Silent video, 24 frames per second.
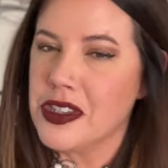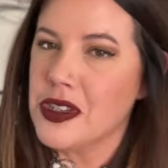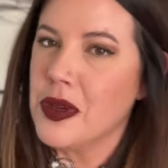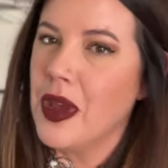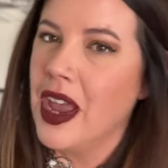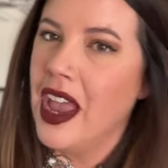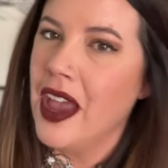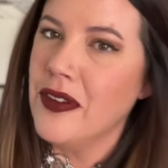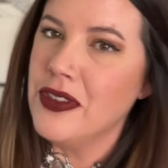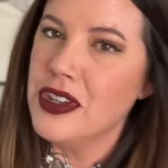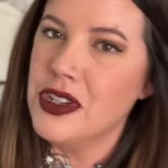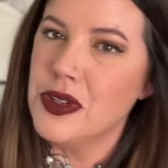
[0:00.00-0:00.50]
So I
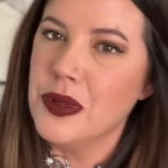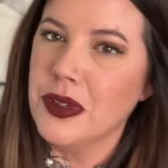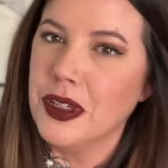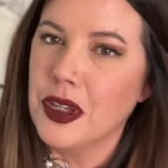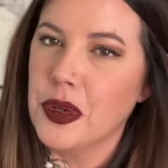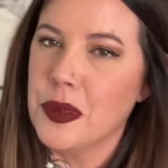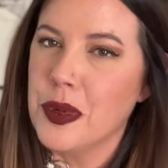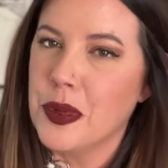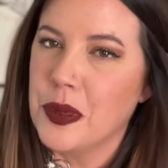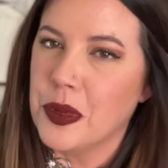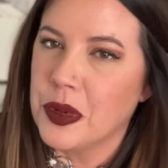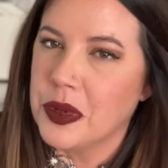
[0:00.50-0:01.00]
have to do a
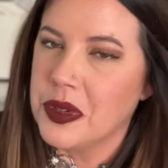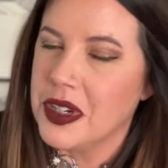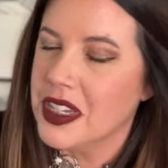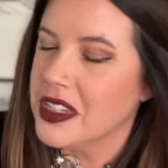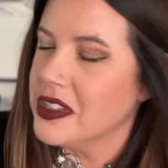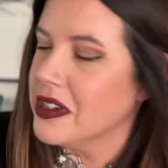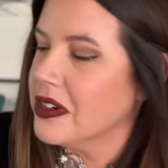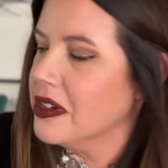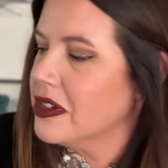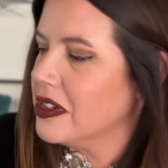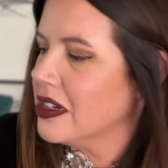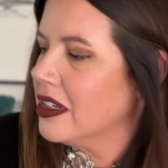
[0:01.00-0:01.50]
little bit more
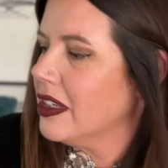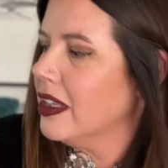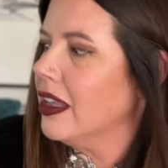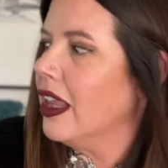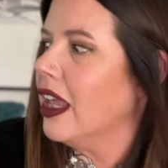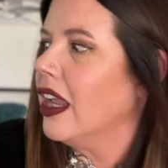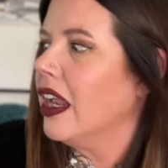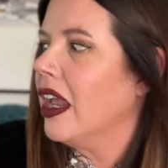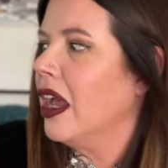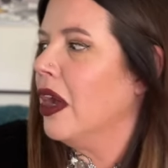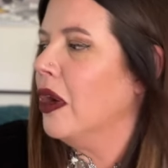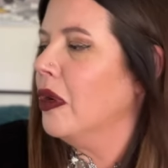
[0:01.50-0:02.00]
research on
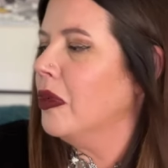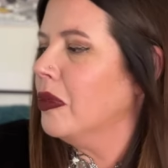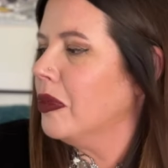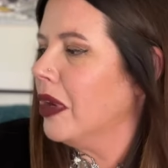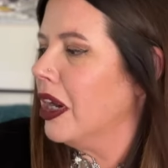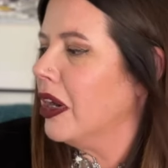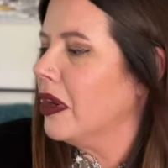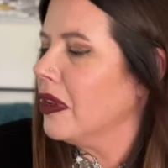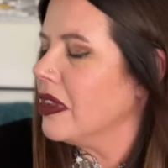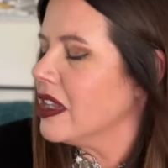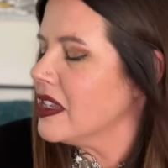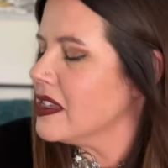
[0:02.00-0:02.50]
like how
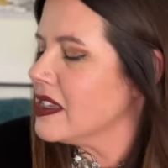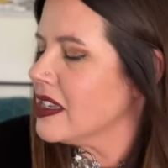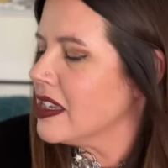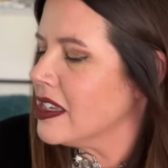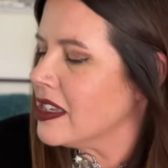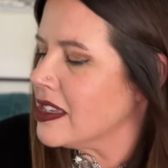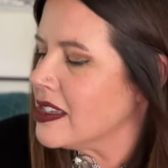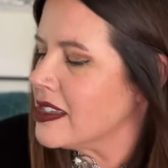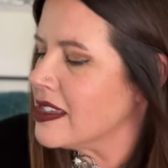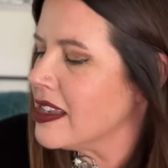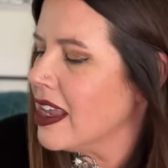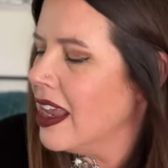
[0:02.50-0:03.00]
rare this
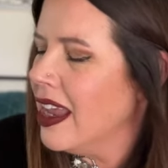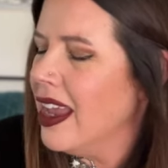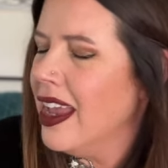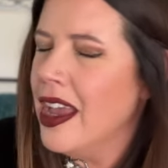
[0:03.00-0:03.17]
is,